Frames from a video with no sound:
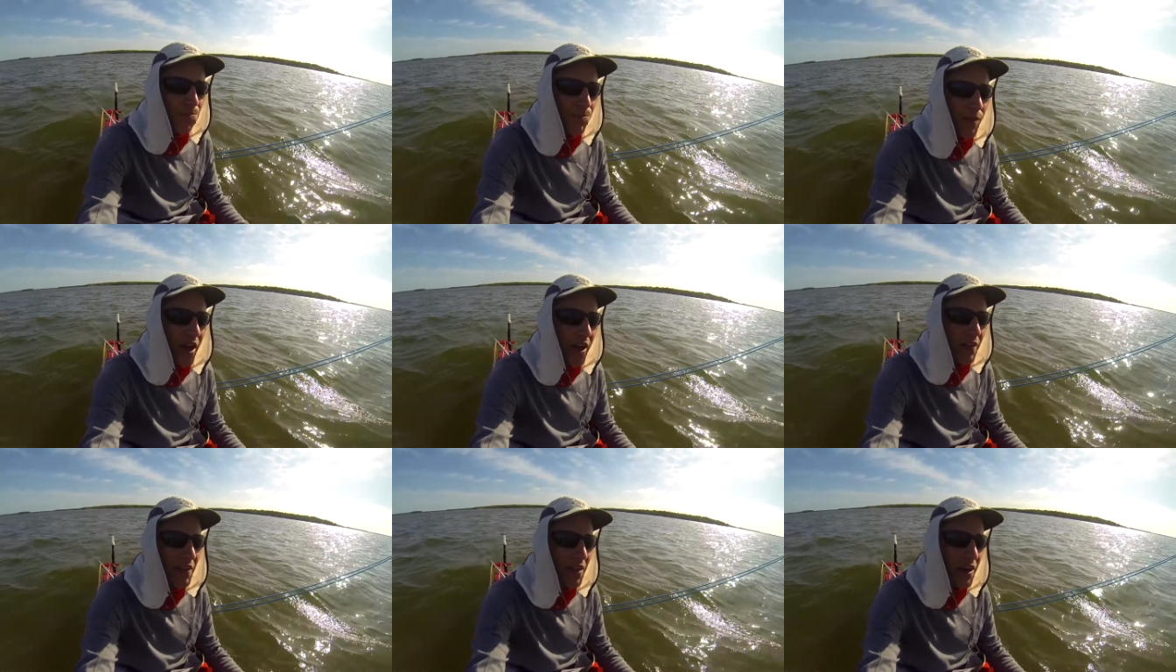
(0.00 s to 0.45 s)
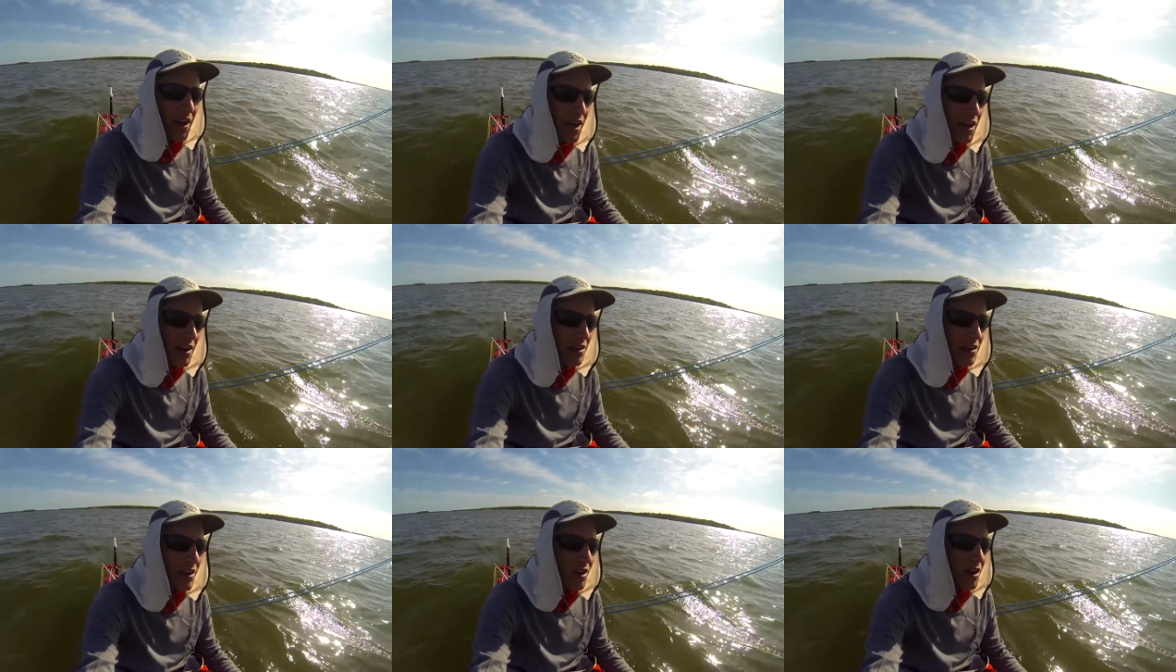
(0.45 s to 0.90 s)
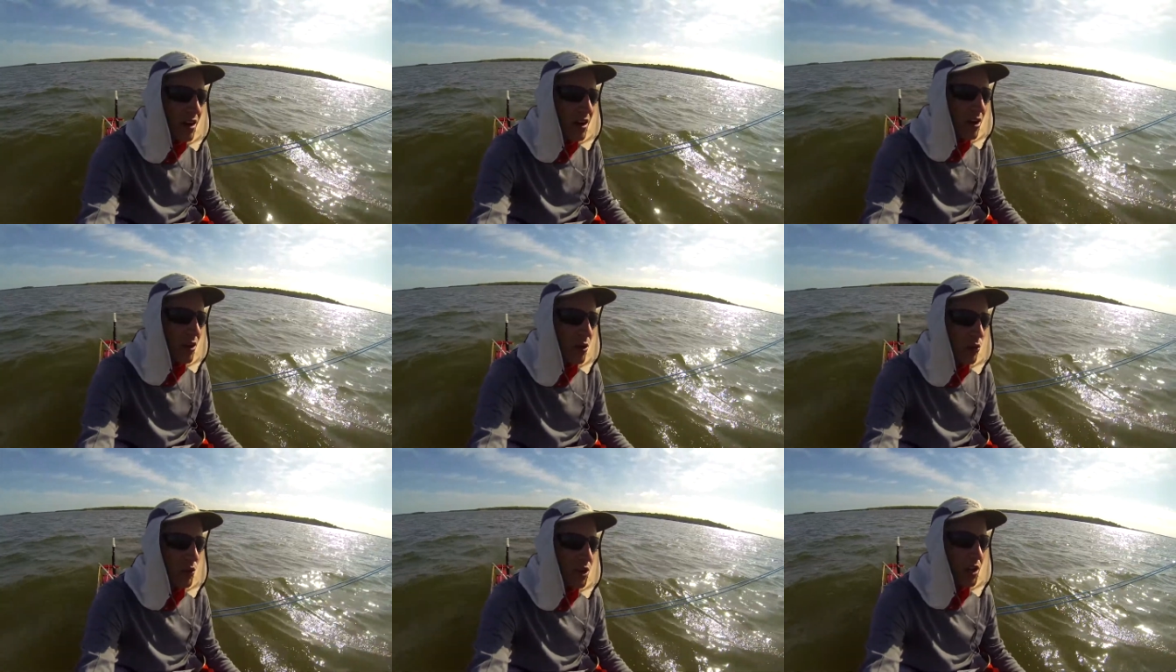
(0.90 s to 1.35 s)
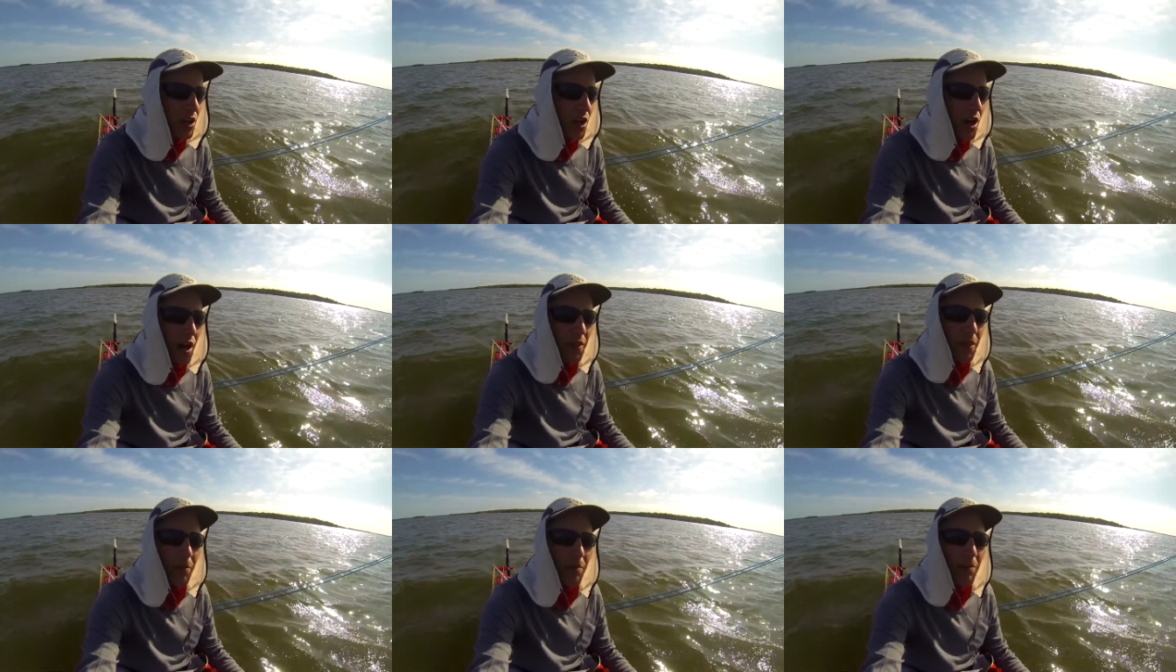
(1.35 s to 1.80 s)
And then we
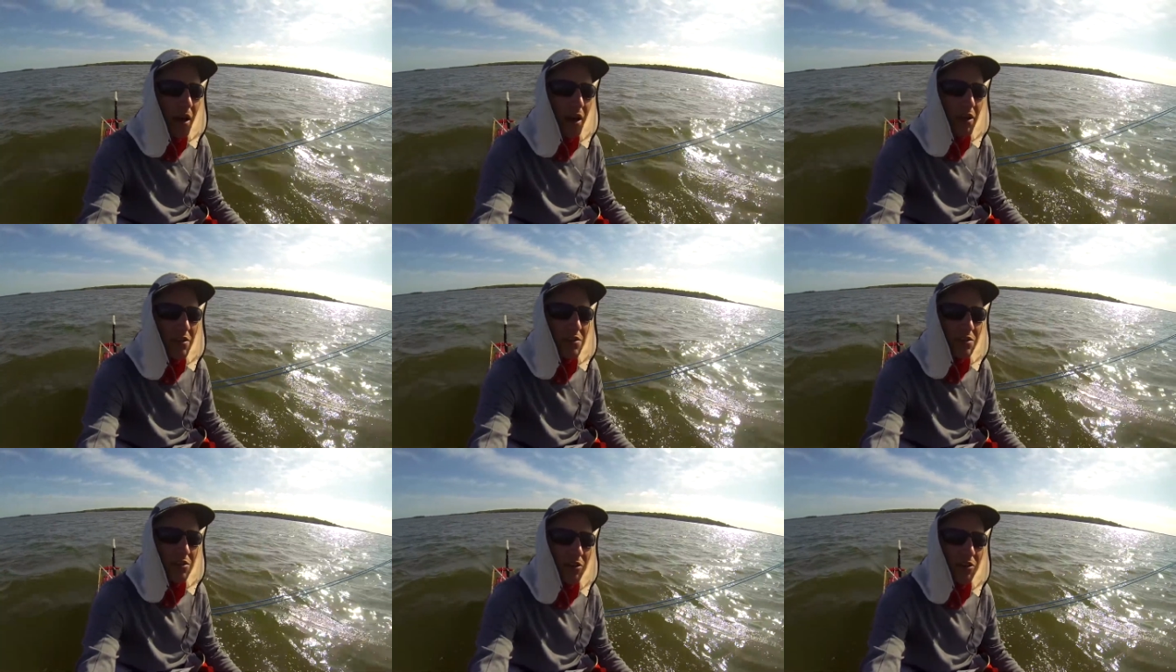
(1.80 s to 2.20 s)
caught the best